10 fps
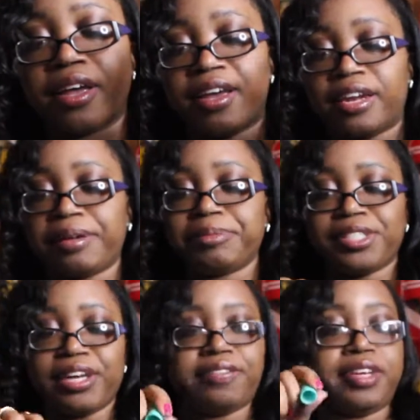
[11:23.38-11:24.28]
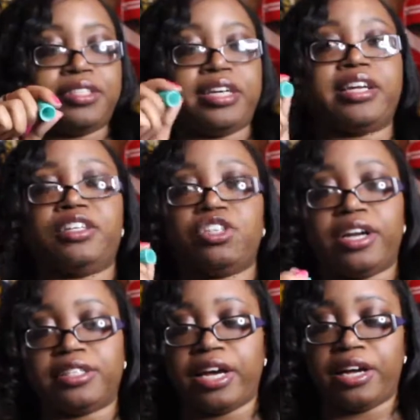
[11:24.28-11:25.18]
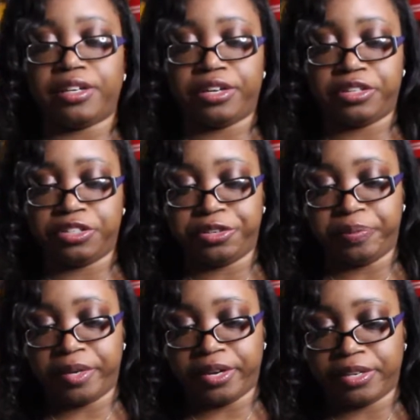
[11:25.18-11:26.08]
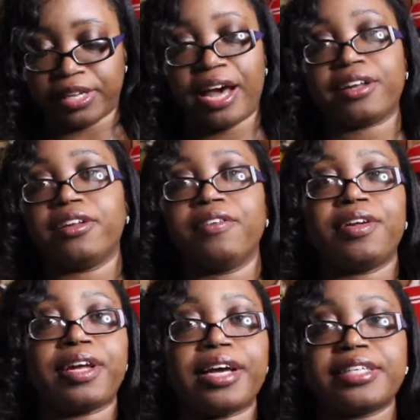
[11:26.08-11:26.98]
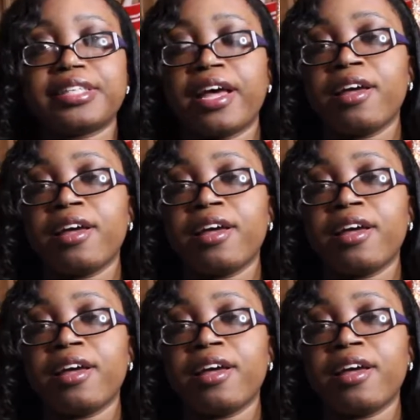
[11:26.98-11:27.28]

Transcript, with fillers: And I'm definitely excited to try this eyeliner too, because I love a nice